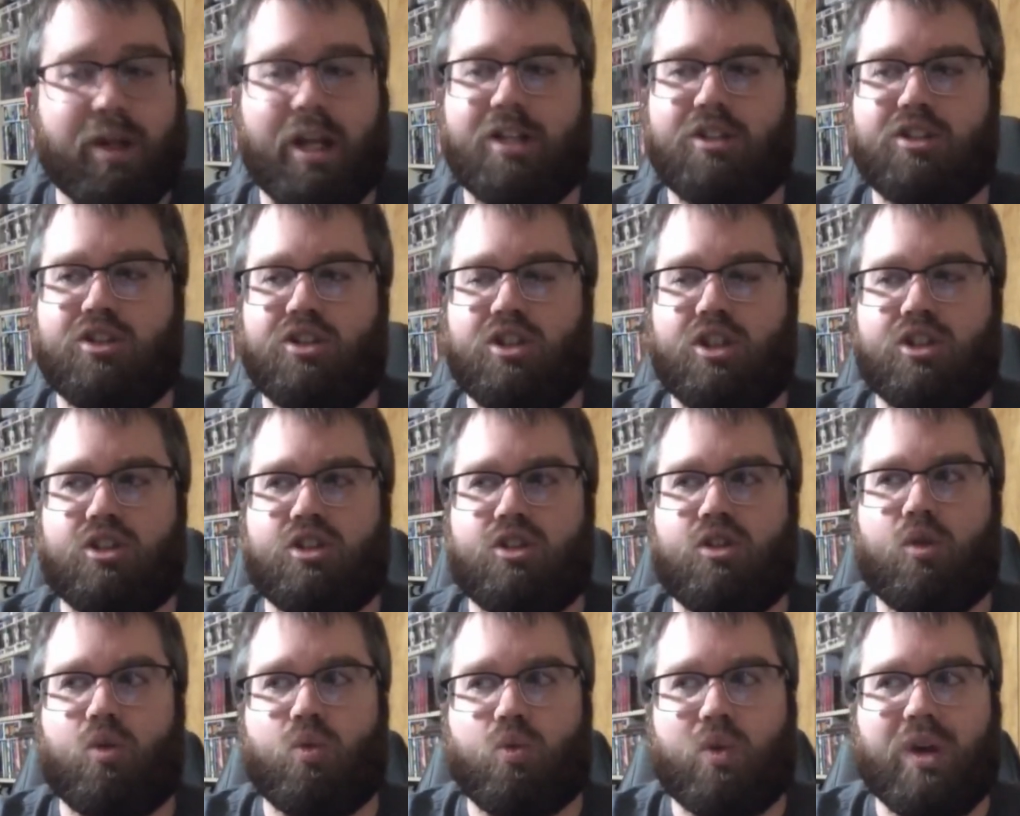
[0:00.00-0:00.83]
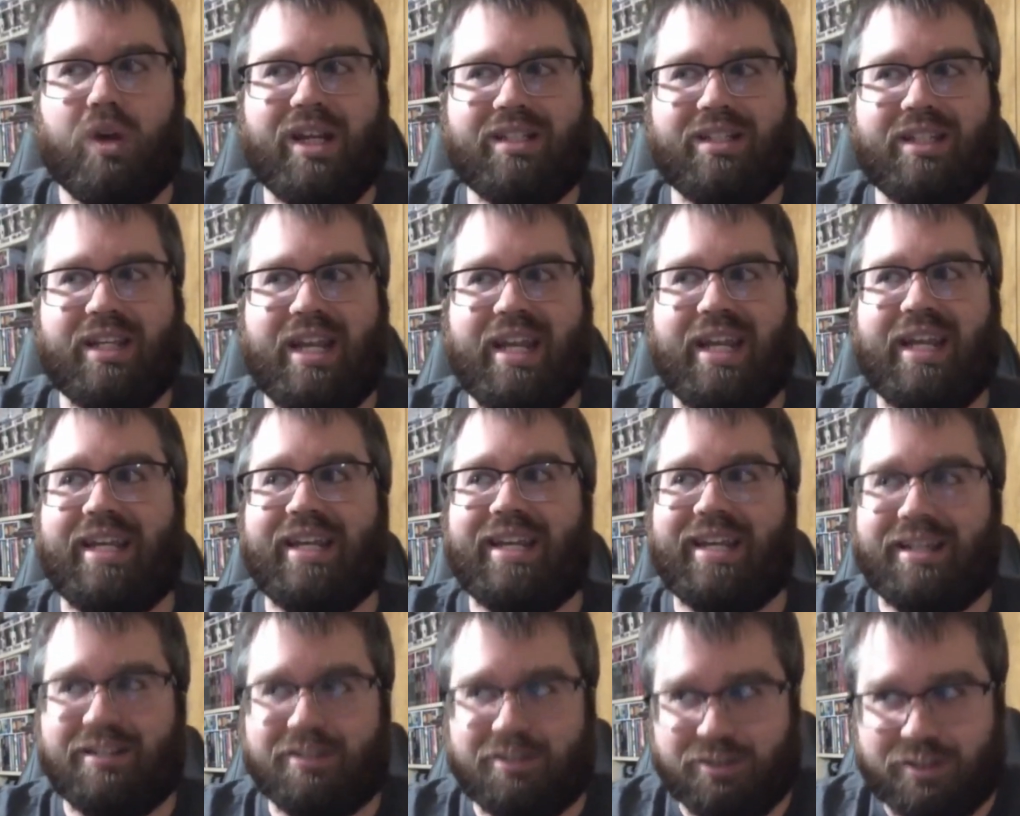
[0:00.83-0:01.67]
It's just the reason he
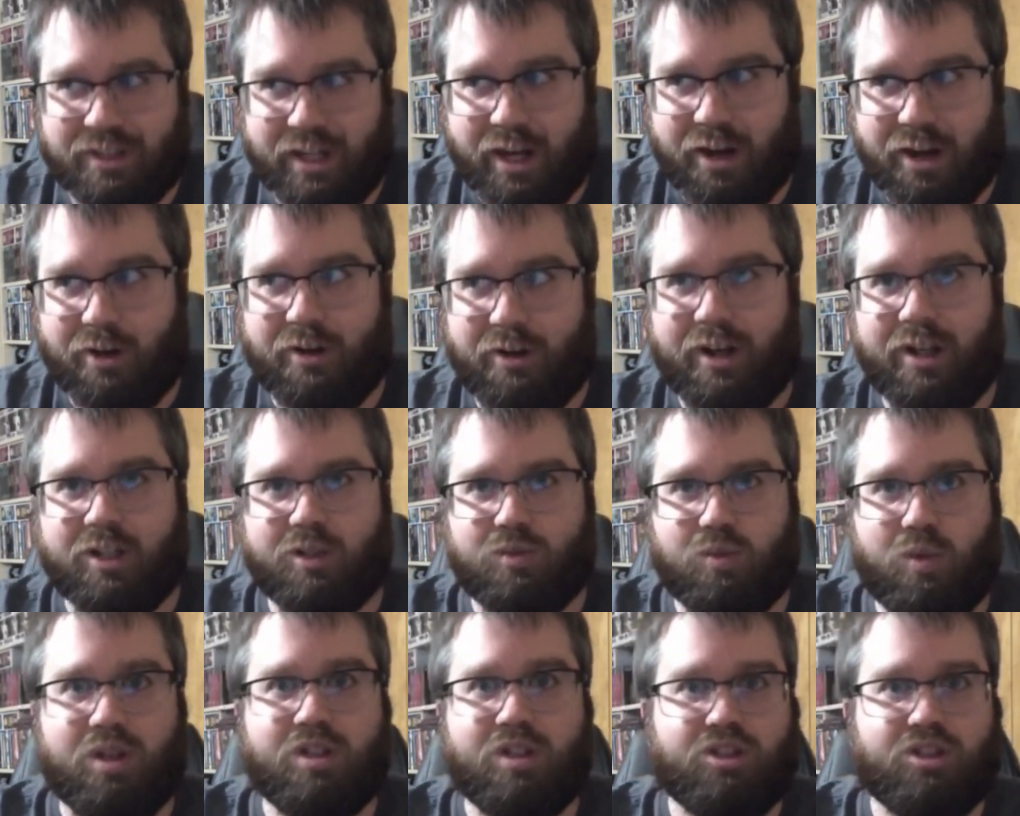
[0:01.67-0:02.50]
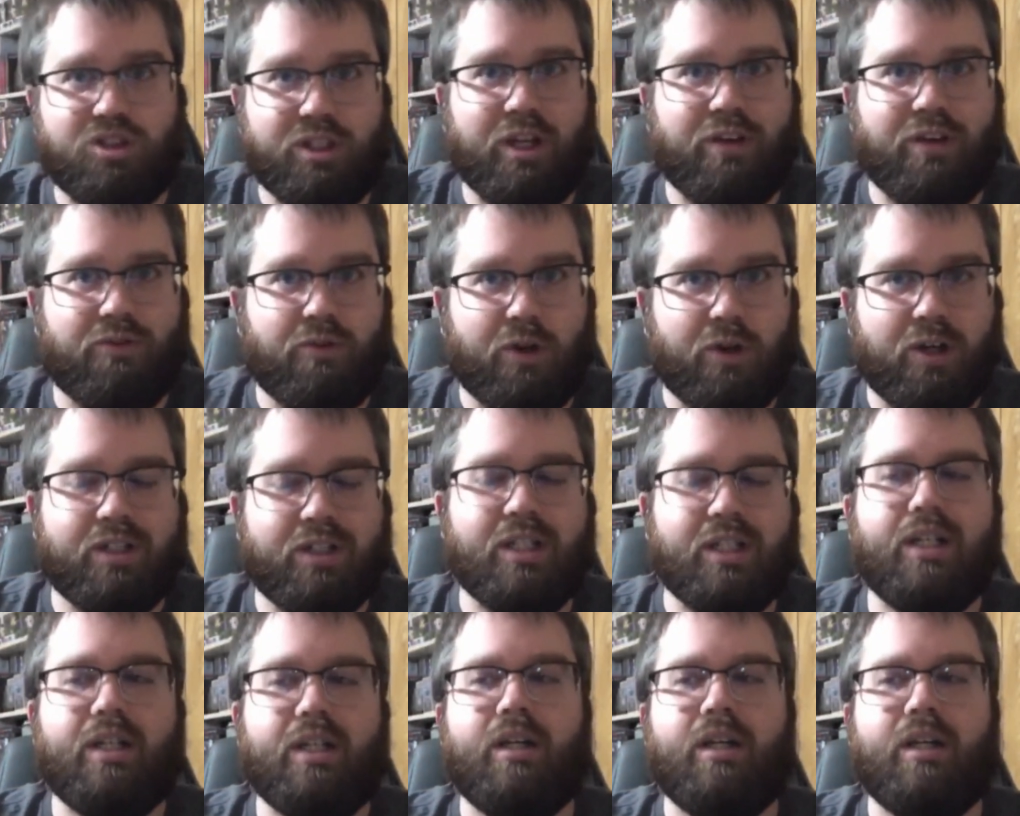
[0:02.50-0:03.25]
gets there is what's different